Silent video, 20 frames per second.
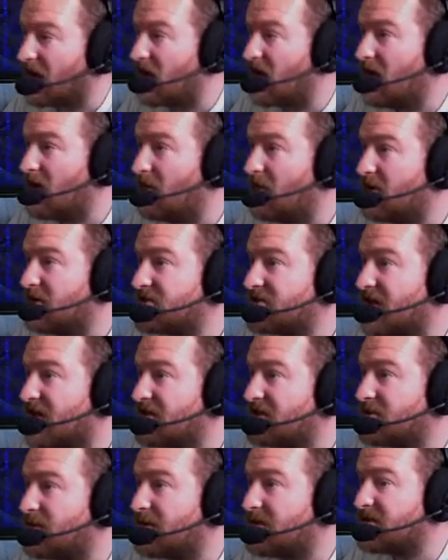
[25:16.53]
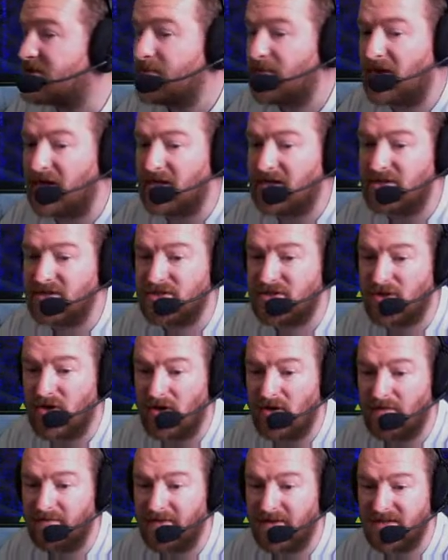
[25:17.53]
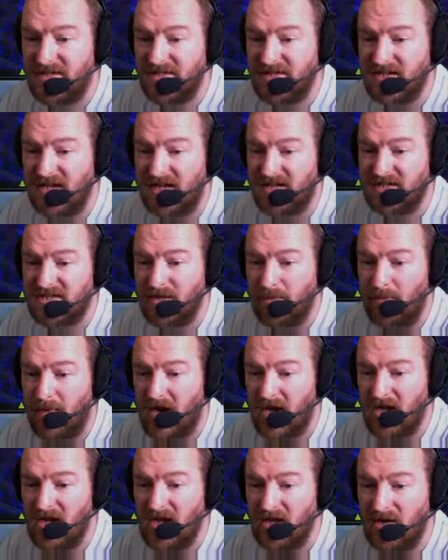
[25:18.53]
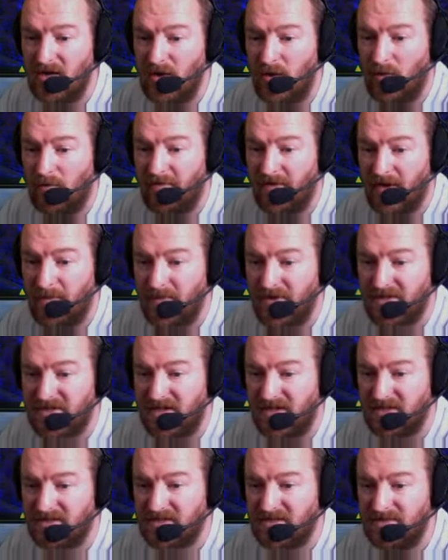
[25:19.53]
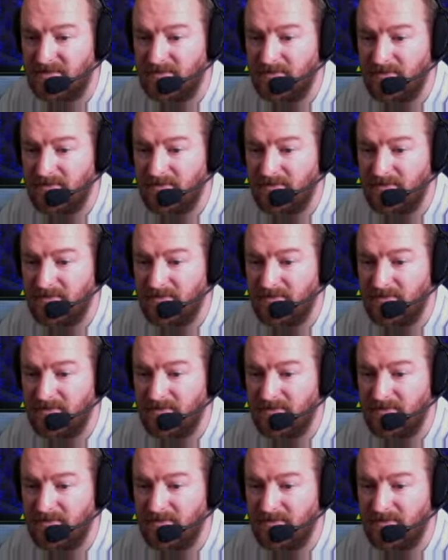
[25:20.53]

QRZ 20 meters, Golf 6, Mike, November Delta.